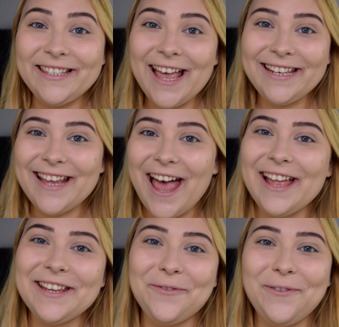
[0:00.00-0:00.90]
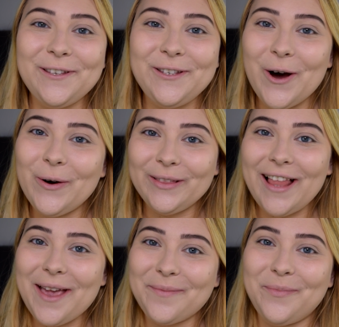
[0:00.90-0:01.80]
said that, if you don't
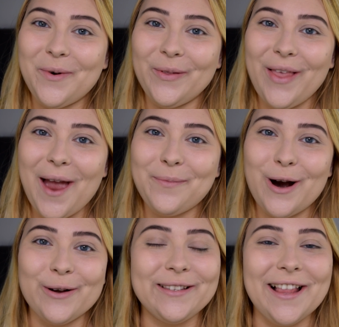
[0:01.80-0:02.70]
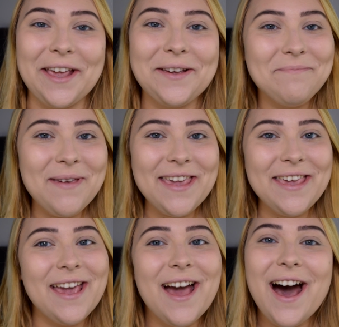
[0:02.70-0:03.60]
like bold eyebrows like
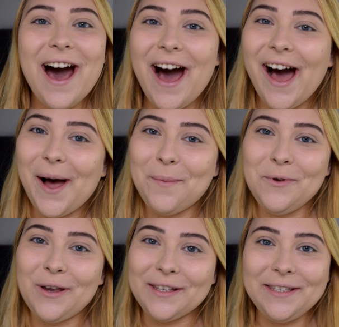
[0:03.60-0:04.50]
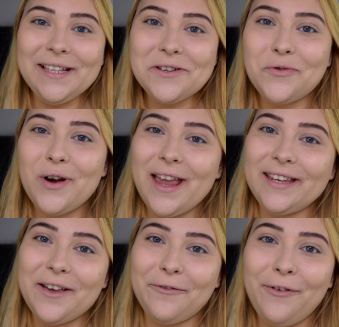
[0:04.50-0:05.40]
me, you can still
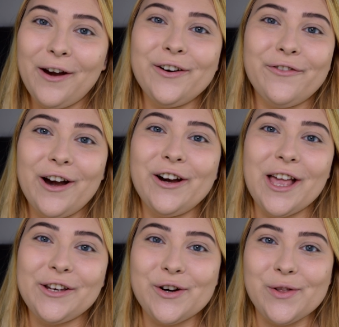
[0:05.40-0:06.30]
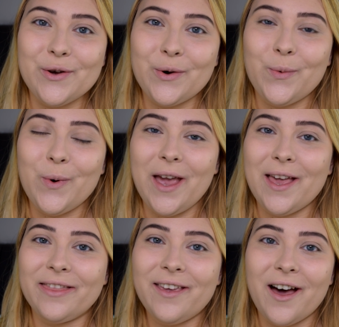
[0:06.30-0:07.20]
create a very natural look
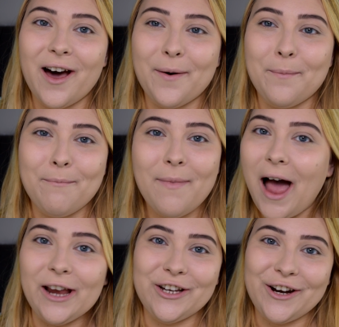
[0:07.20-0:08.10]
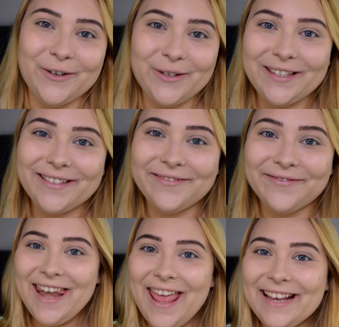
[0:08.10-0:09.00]
with eyeshadows.
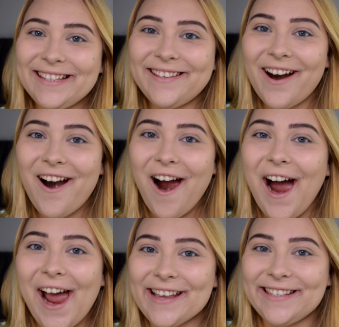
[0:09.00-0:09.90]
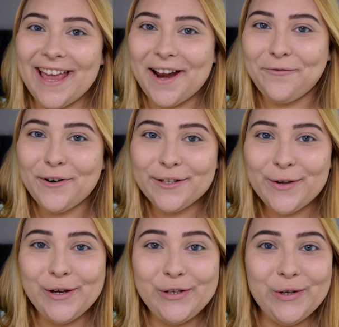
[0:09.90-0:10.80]
Next are eyes, and I'm first
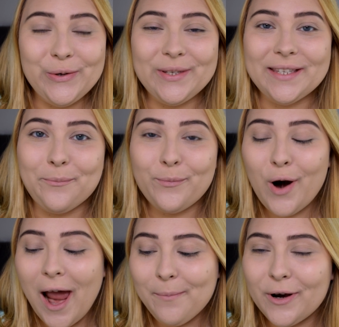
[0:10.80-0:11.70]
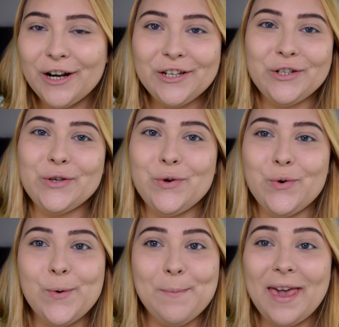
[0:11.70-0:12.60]
going to use some primer
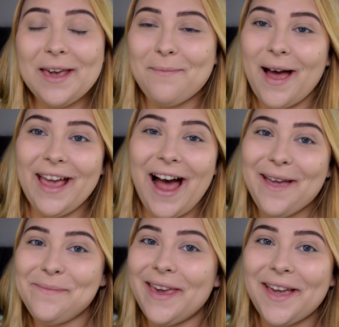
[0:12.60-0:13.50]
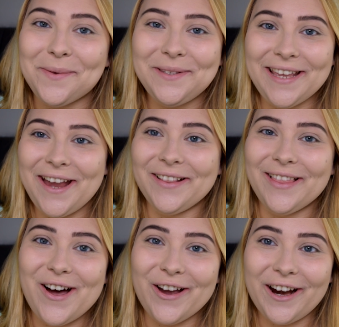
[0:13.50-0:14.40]
to make my eye makeup stay
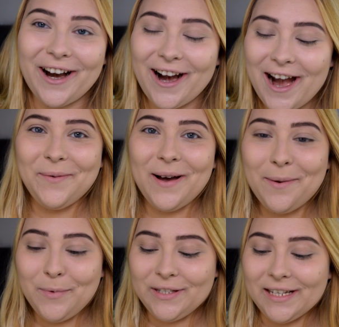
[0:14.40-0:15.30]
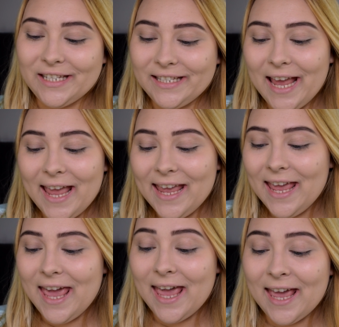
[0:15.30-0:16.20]
on longer. The one I'm using
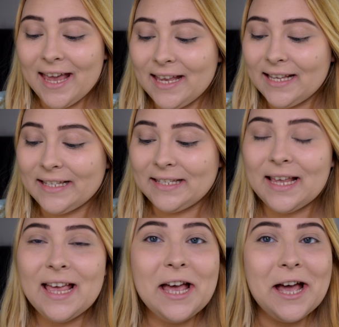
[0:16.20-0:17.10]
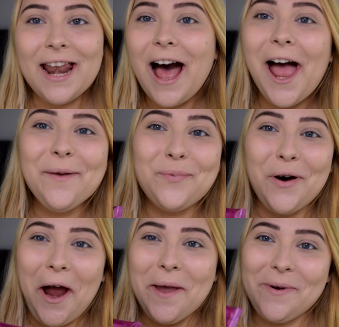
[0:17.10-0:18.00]
today is an eye
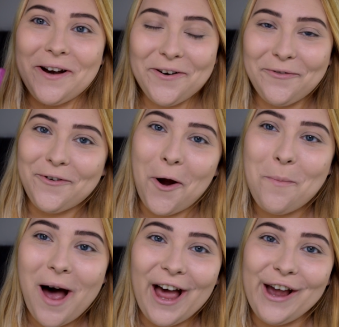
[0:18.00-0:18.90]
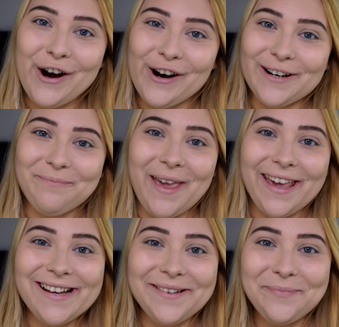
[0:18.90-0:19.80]
primer from I Heart
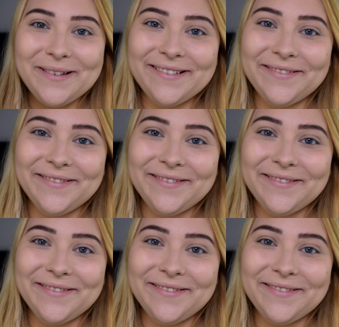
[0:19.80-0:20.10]
Makeup.